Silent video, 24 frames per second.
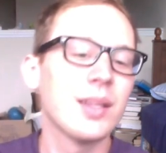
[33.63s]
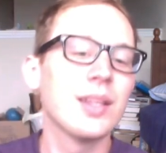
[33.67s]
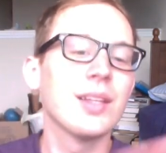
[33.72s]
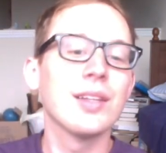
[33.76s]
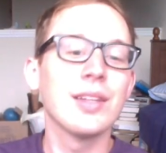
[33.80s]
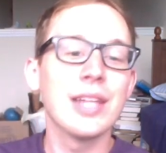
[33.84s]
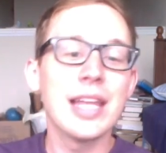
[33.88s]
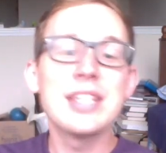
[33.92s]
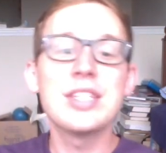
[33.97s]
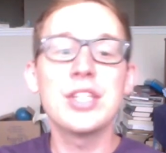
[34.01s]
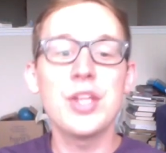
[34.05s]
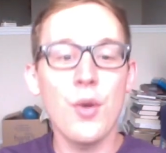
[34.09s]

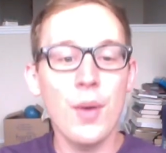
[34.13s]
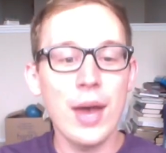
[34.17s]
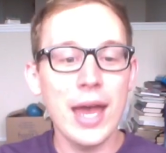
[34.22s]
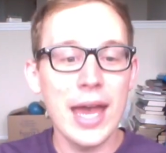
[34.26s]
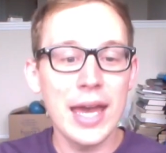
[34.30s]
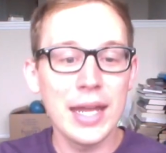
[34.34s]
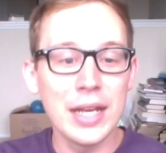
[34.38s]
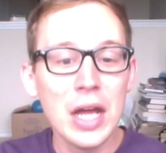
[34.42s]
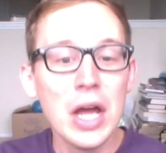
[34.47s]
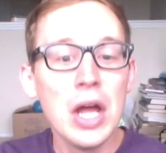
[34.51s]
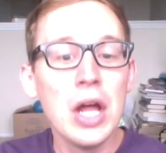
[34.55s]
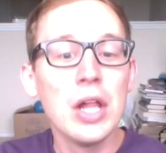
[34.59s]
Let's go
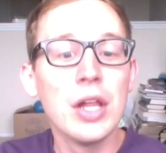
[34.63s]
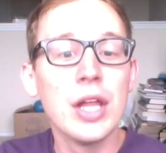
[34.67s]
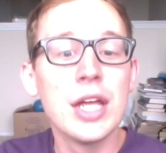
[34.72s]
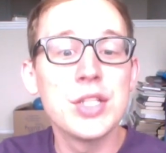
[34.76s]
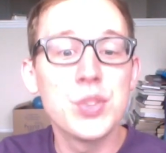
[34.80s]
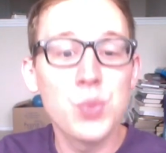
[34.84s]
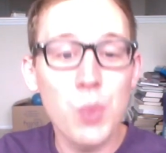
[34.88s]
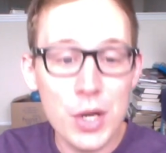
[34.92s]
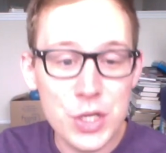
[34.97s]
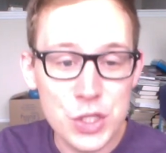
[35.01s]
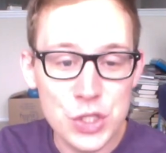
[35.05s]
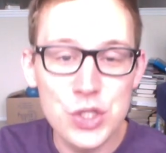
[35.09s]
ahead, let's
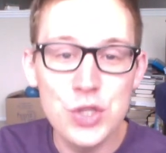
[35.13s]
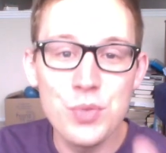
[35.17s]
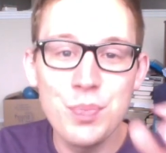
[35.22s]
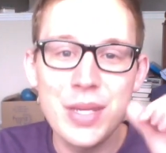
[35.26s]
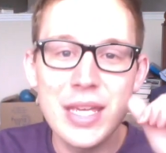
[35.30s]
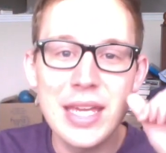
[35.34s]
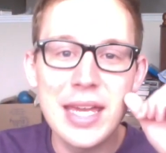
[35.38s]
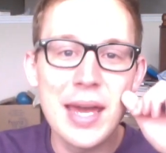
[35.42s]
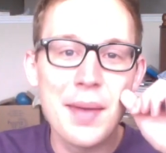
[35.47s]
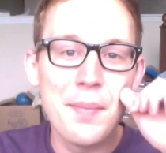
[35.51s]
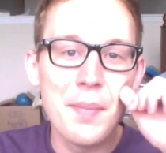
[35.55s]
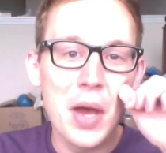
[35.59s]
watch
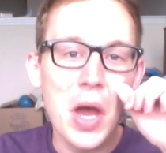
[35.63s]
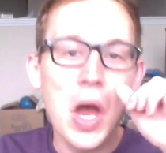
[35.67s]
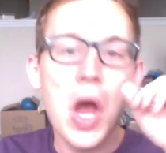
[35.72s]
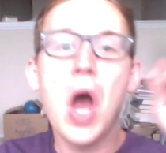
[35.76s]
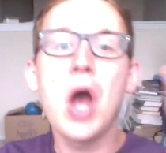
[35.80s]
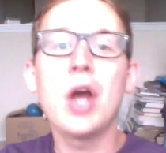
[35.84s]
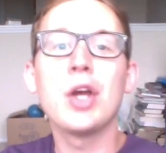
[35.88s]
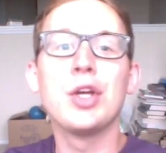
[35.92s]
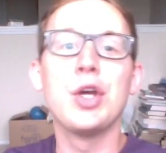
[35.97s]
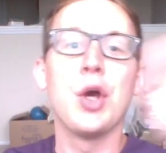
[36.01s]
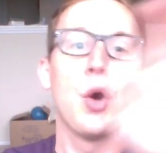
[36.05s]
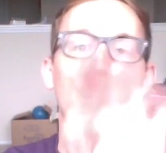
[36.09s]
2PM
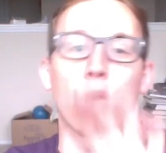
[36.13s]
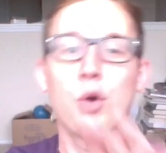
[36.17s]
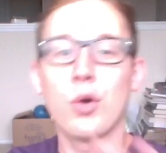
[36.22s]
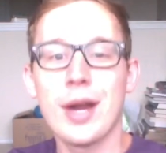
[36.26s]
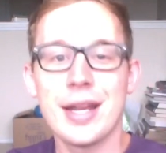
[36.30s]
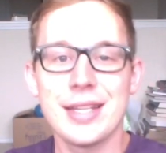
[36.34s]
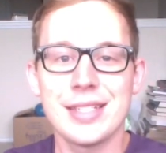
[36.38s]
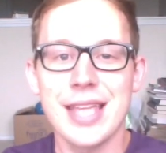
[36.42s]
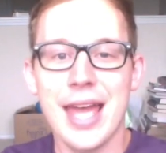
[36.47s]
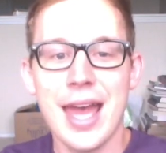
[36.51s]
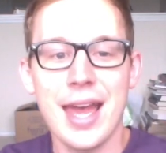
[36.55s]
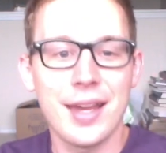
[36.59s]
Go
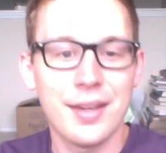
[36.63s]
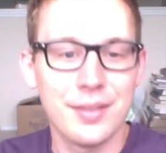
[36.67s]
Crazy.